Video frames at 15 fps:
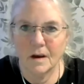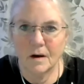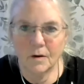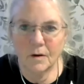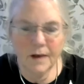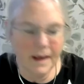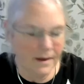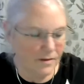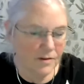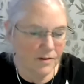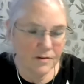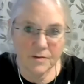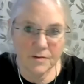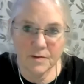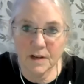Okay, so
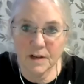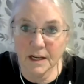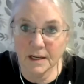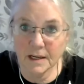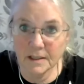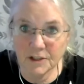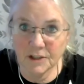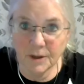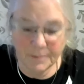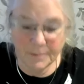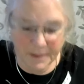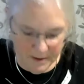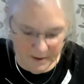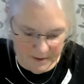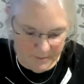there's a little jump
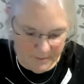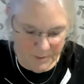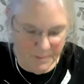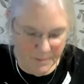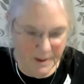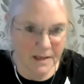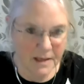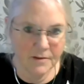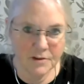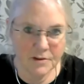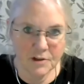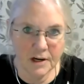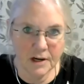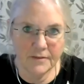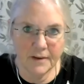there. That was because I was
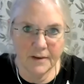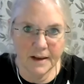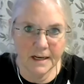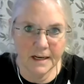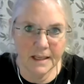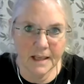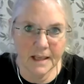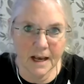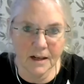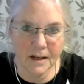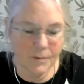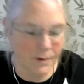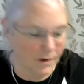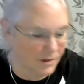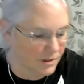trying to find
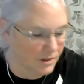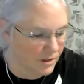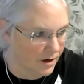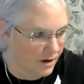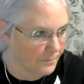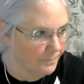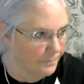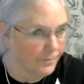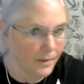exactly where to start.